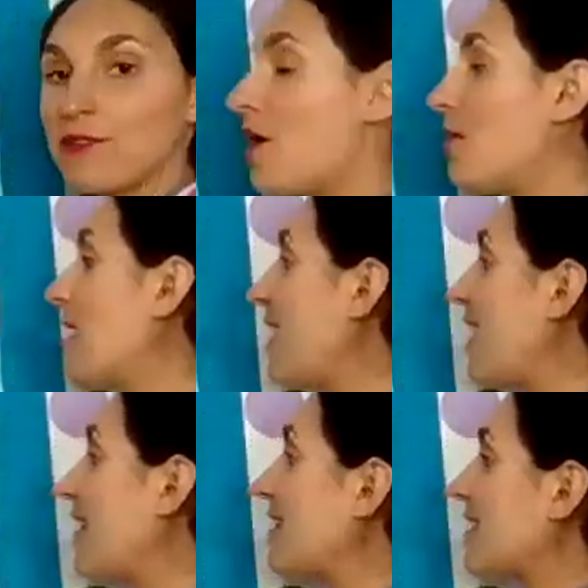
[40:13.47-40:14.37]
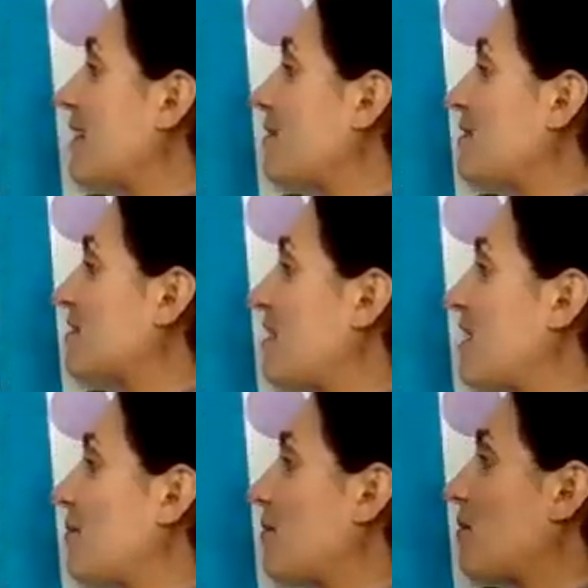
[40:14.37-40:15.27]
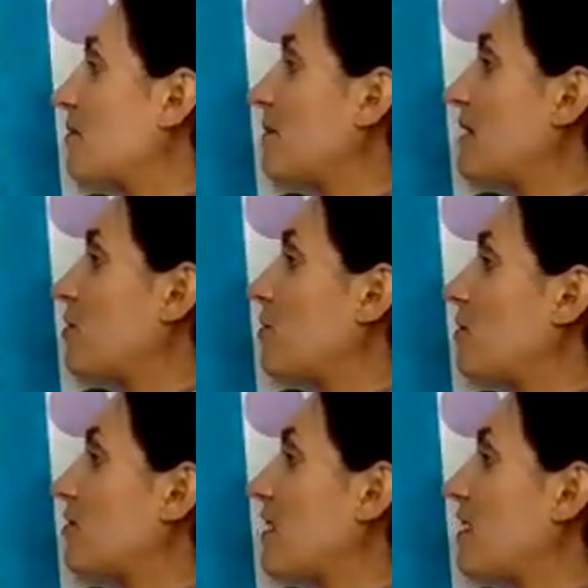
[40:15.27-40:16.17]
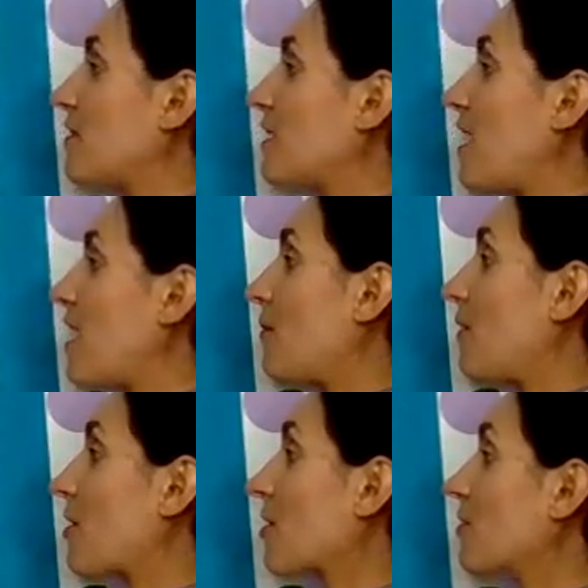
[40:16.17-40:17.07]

Go ahead, Clementine, what's been your favorite artwork?